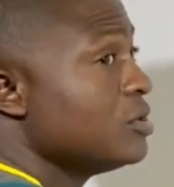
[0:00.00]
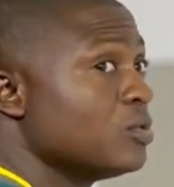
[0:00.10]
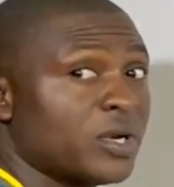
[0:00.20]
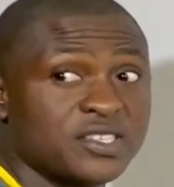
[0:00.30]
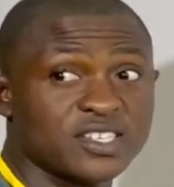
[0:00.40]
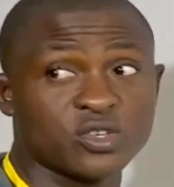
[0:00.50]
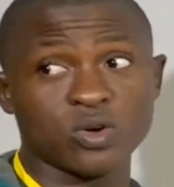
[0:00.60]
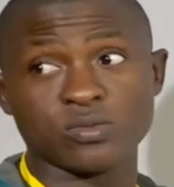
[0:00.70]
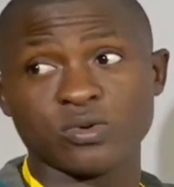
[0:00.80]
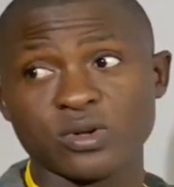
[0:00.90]
know, when it says
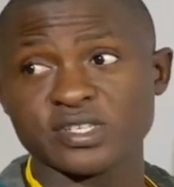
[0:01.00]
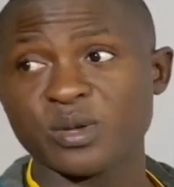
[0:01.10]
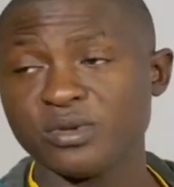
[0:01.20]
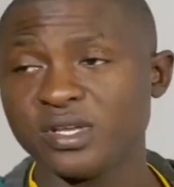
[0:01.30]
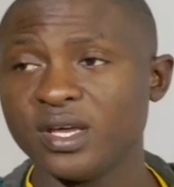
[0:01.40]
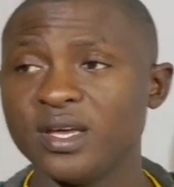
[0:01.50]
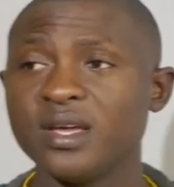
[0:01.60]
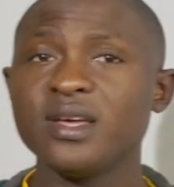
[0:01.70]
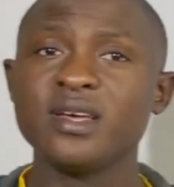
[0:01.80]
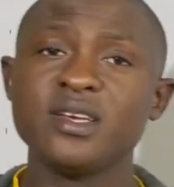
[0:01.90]
sum, what does that mean here?
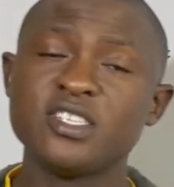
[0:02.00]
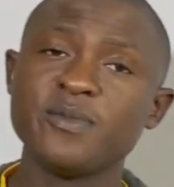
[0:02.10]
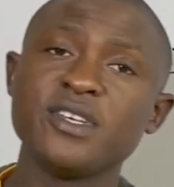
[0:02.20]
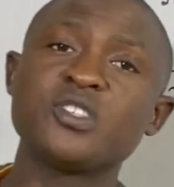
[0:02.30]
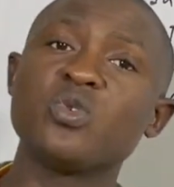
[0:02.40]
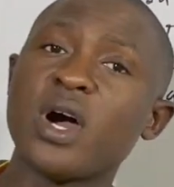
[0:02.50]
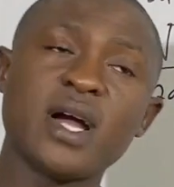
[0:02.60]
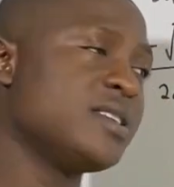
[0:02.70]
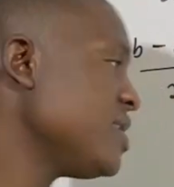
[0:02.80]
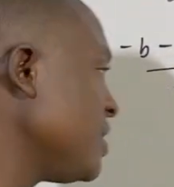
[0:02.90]
It means to add.